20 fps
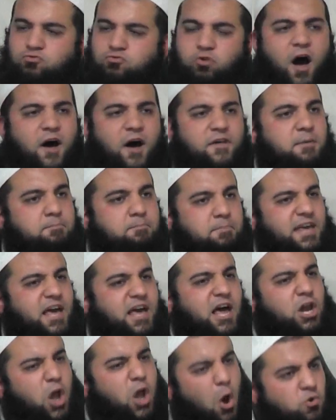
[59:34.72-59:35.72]
Rather
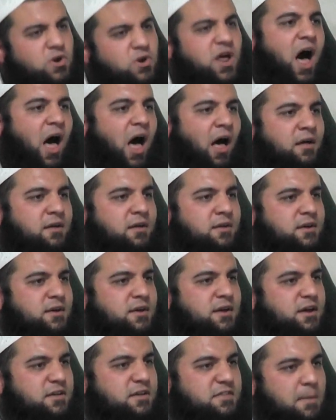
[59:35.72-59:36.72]
be a loner
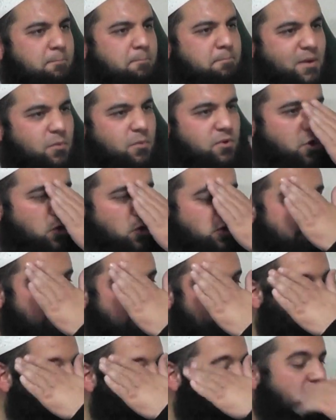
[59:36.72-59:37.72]
than be with those
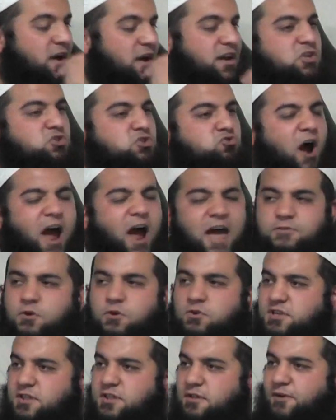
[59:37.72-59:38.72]
people who are going to
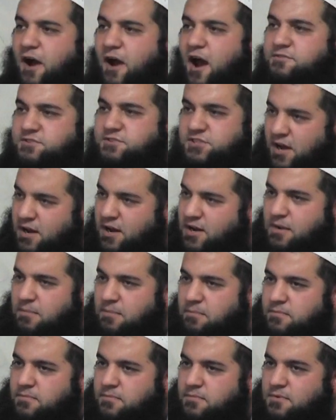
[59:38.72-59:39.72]
drive you to the fire of
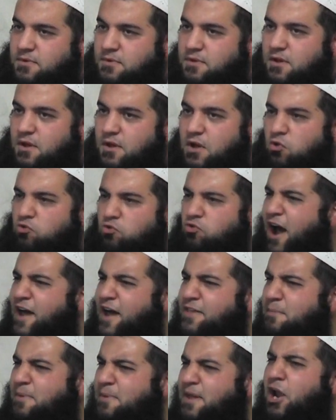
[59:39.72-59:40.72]
Jahannam.
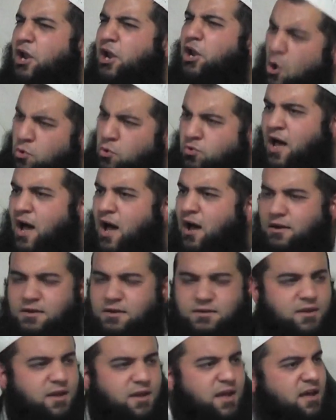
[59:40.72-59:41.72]
Rather be a
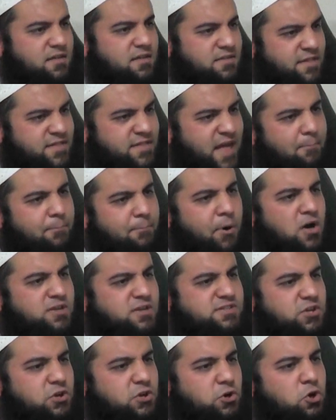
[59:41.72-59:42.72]
loner than that
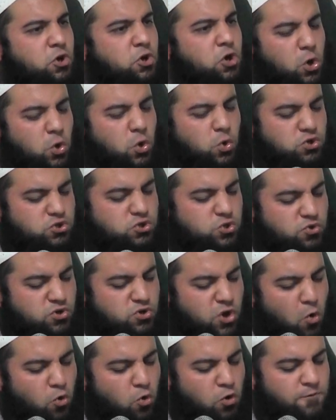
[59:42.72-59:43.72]
person who will do
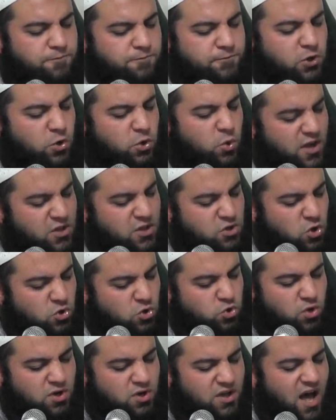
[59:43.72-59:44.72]
no good for you in
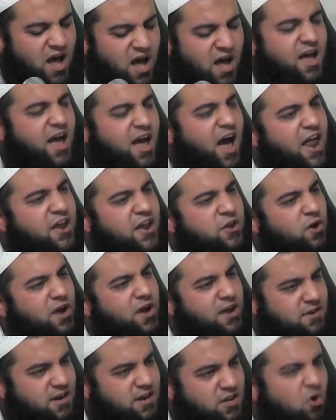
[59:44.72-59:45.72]
your dunya and
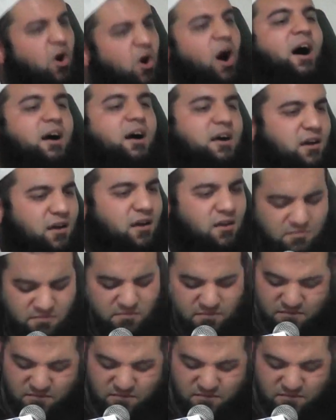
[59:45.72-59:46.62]
not even in your akhirah.